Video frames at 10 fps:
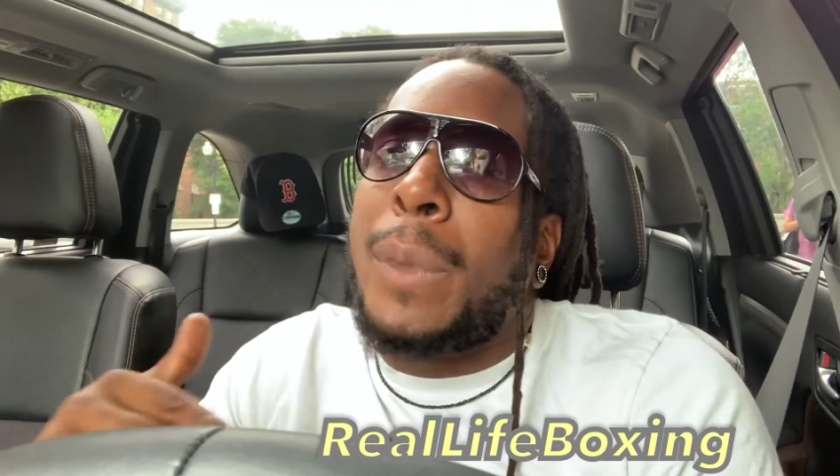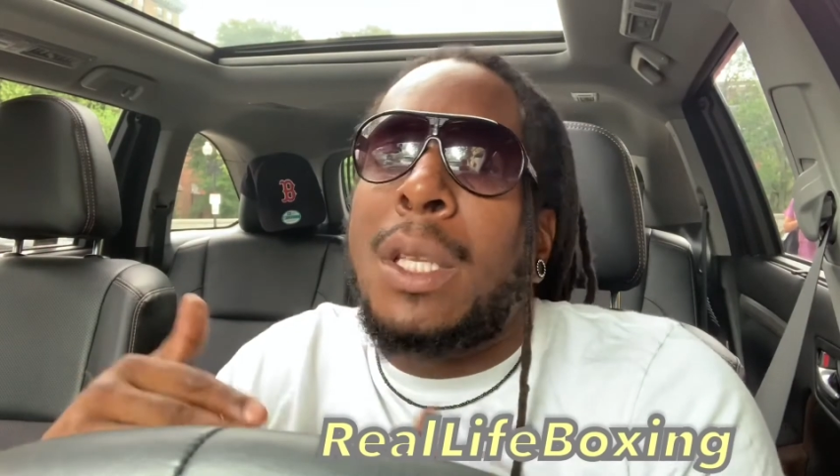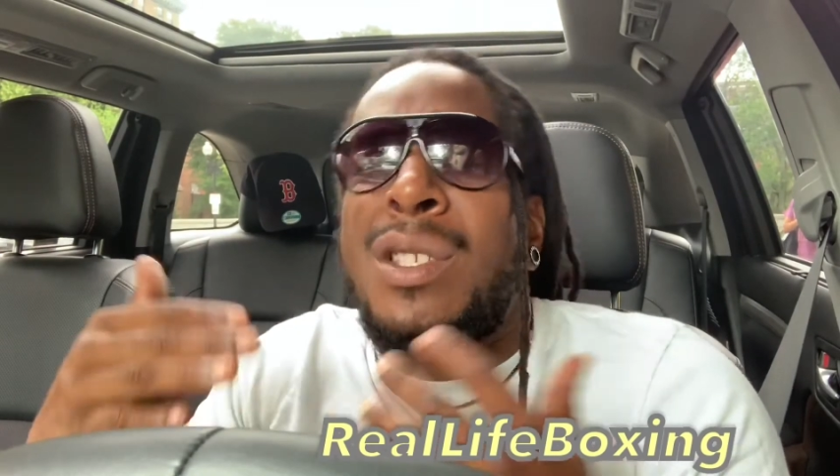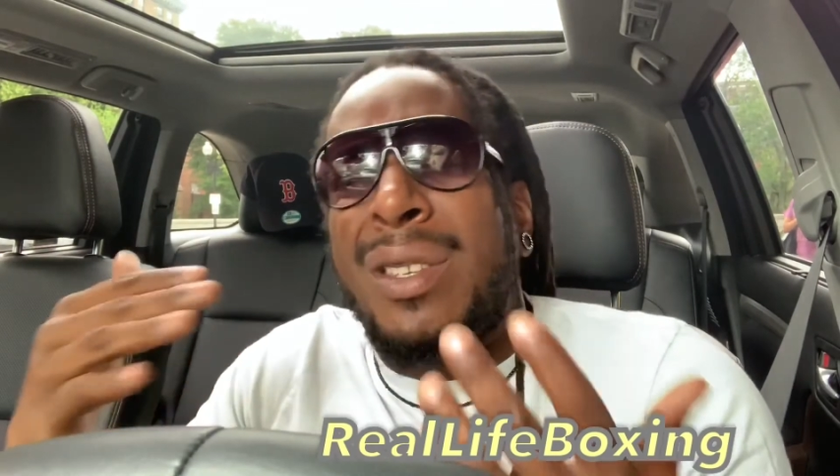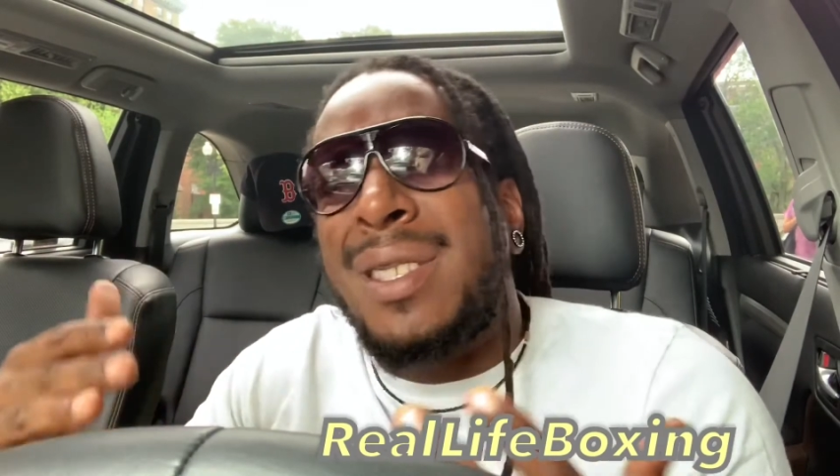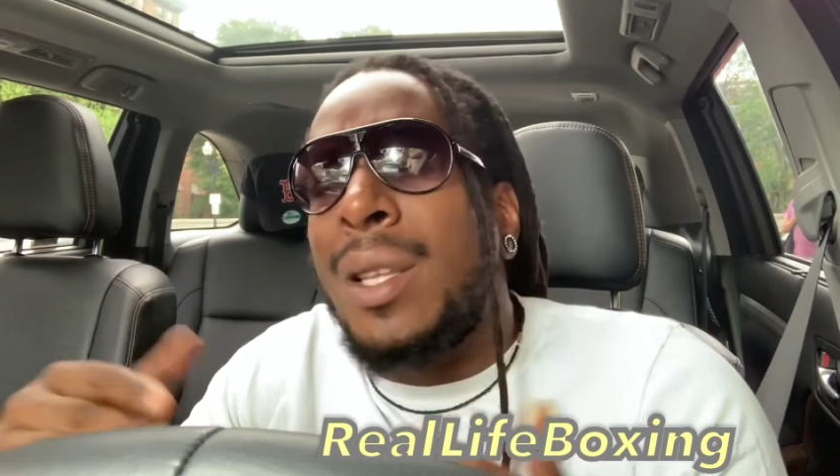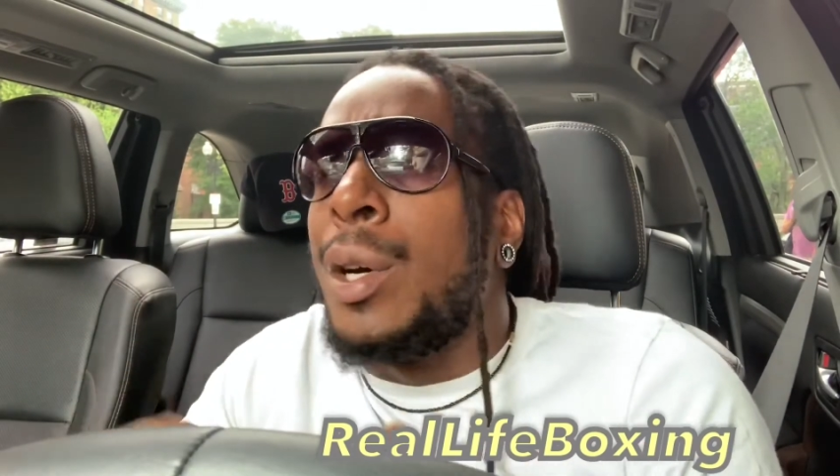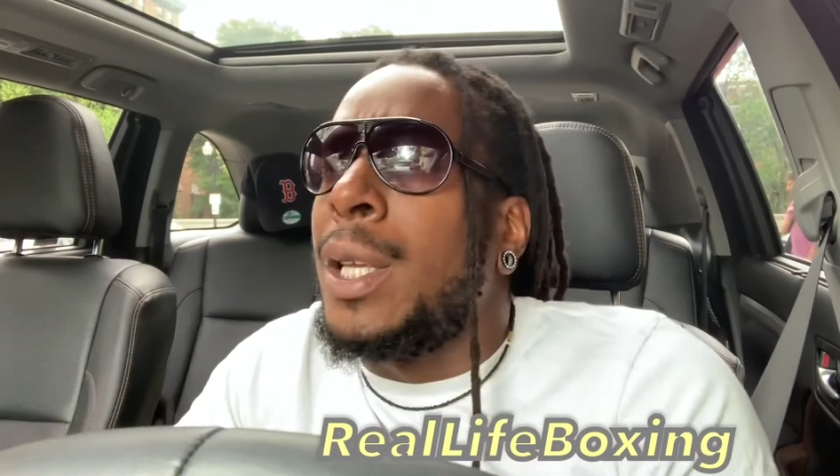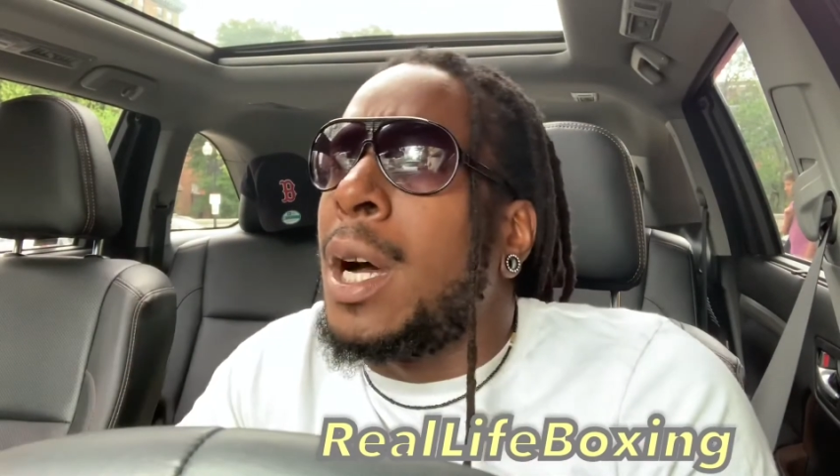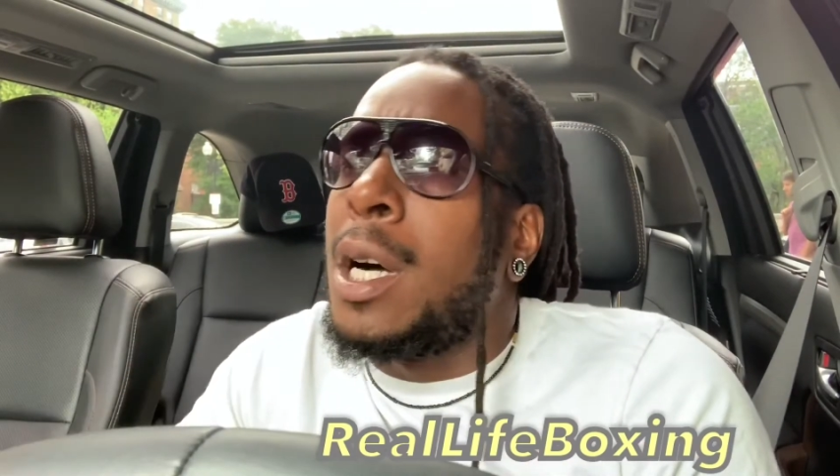
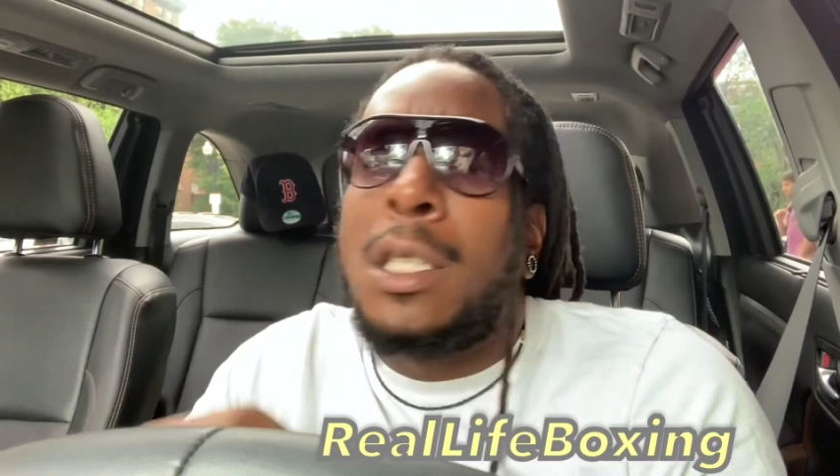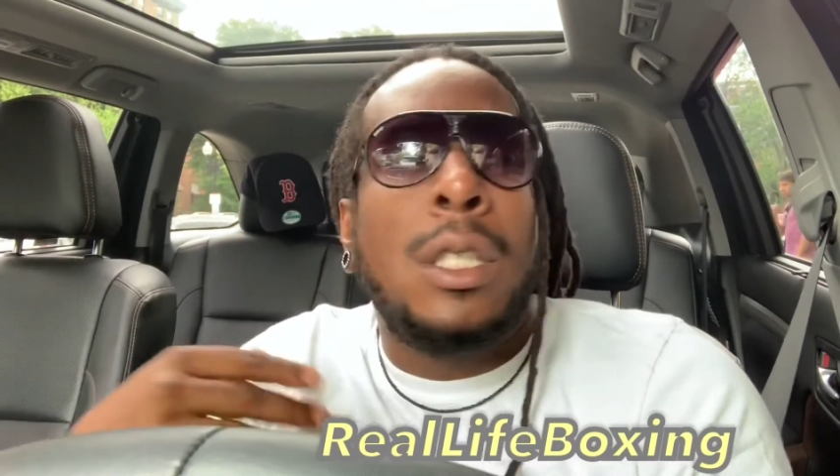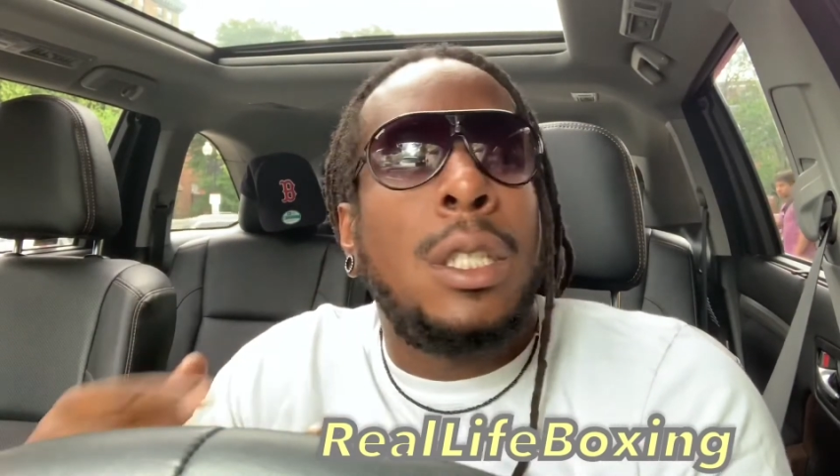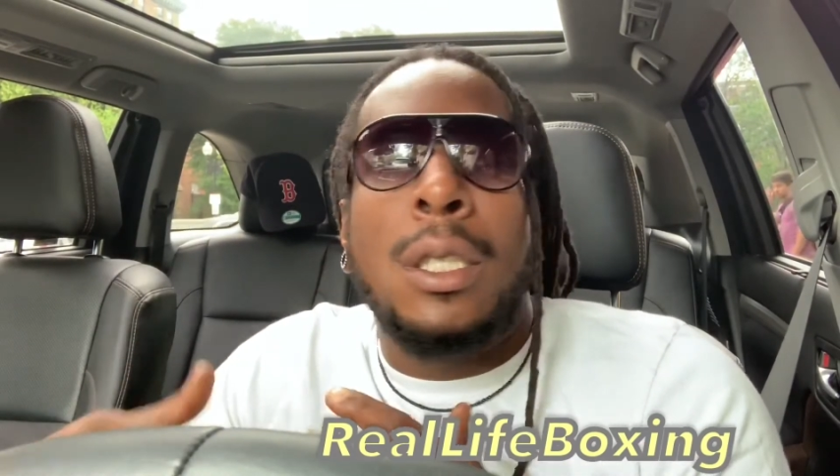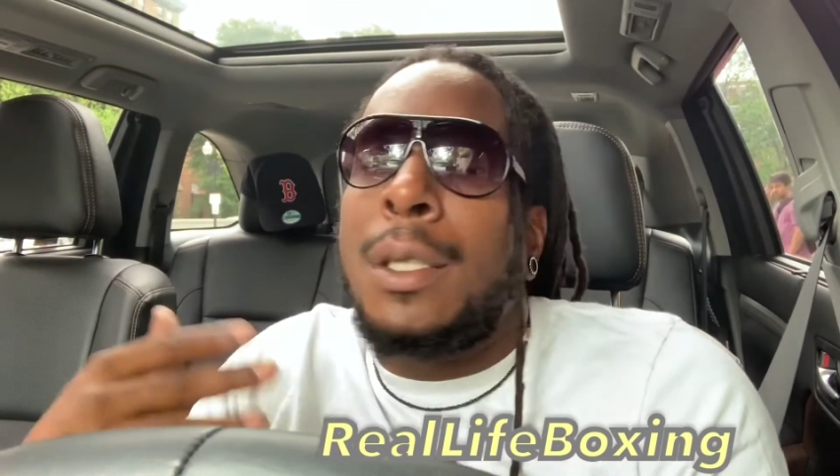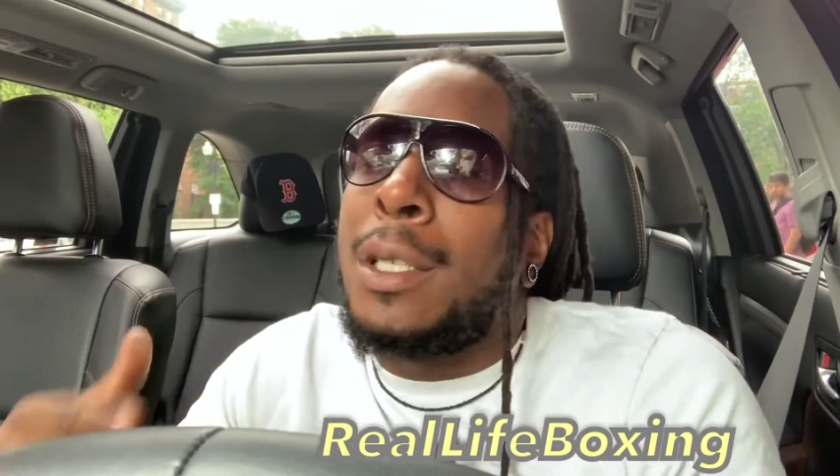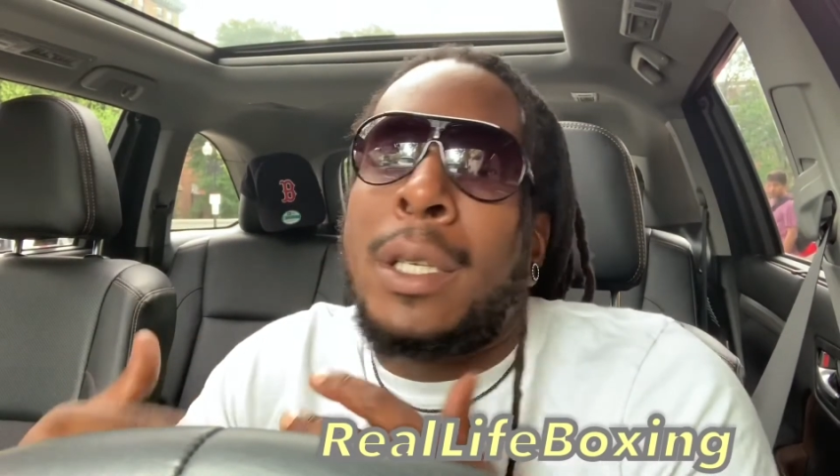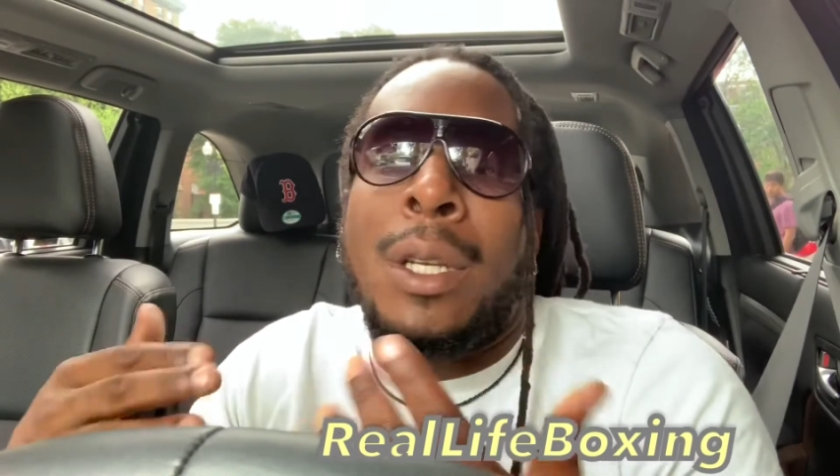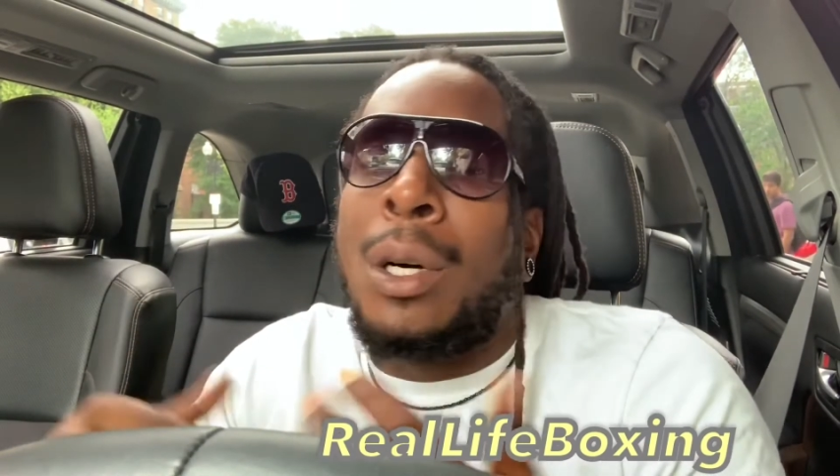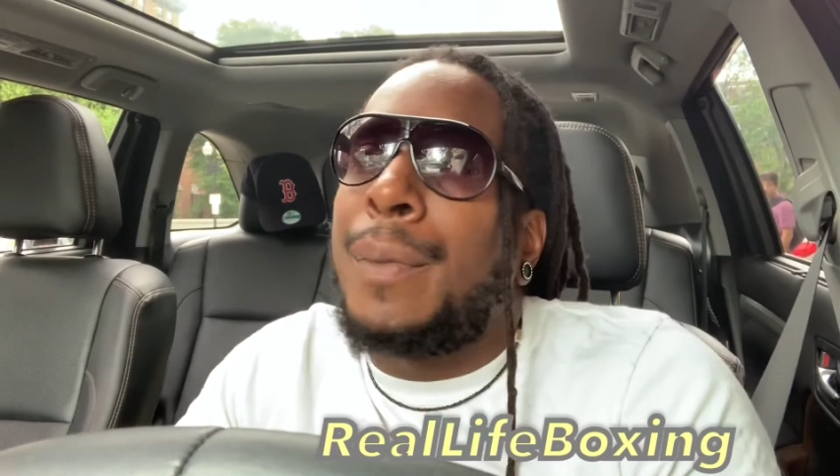still young.
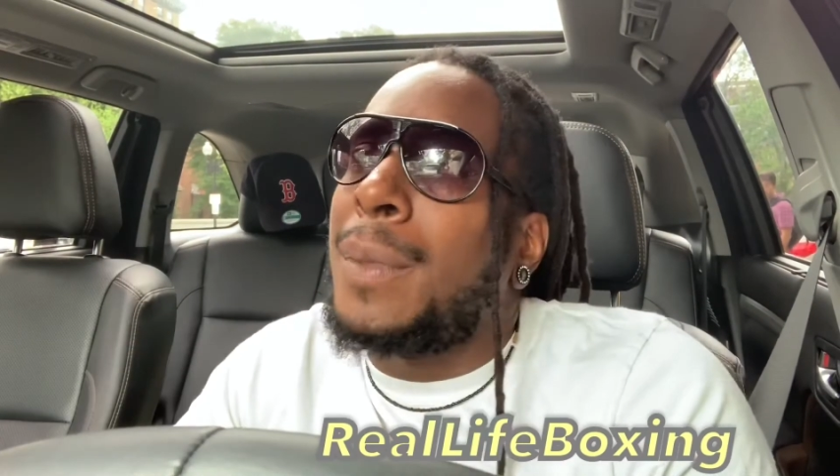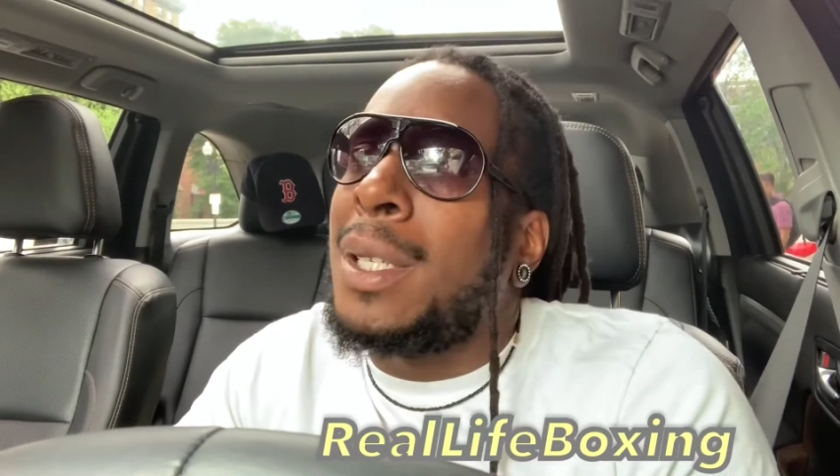You know,